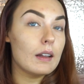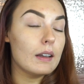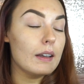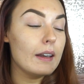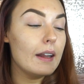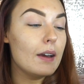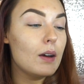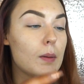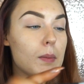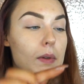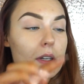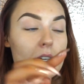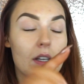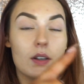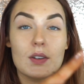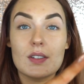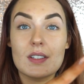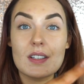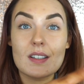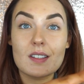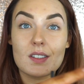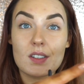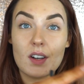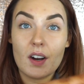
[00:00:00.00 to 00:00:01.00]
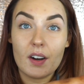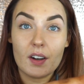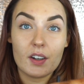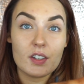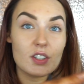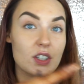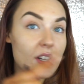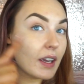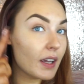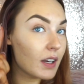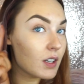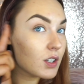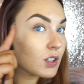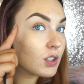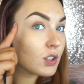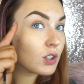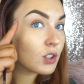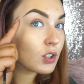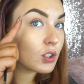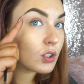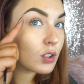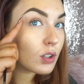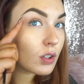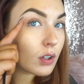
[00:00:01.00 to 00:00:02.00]
Now I'm going to use this darker shade
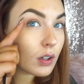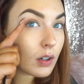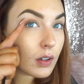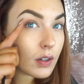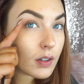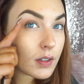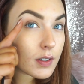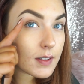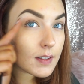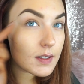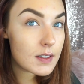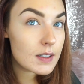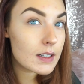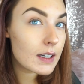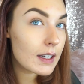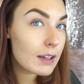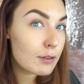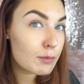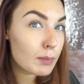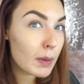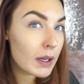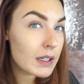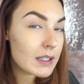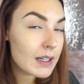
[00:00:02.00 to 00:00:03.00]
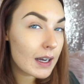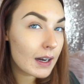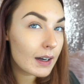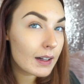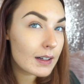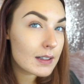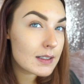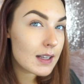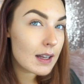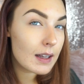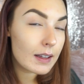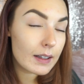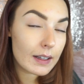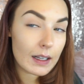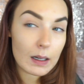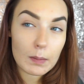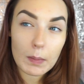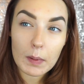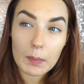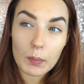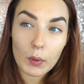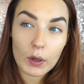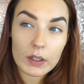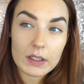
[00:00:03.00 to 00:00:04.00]
just to give my tail ends a little
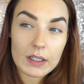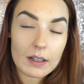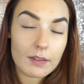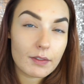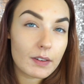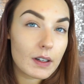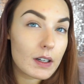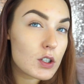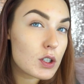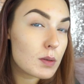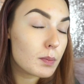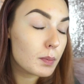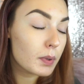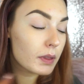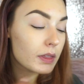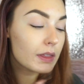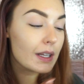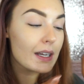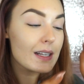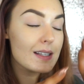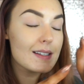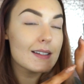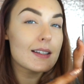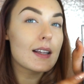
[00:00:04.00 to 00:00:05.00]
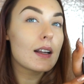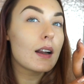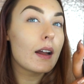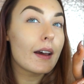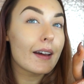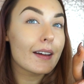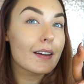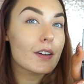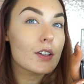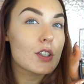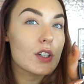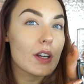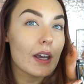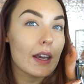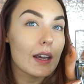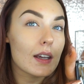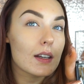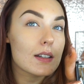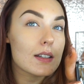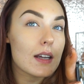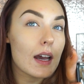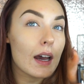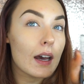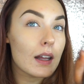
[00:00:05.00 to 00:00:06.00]
bit more definition, but that's the lighter
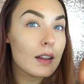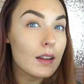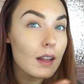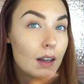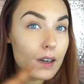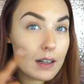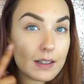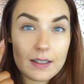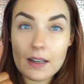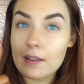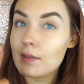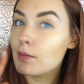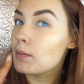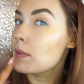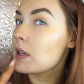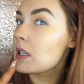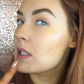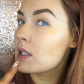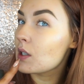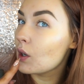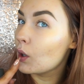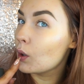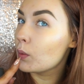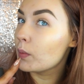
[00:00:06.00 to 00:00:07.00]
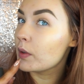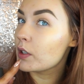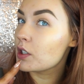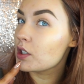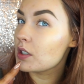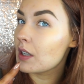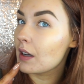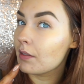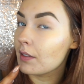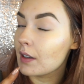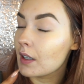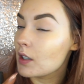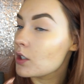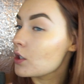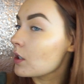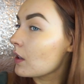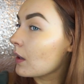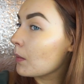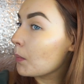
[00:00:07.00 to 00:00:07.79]
shade and that has given me so much definition.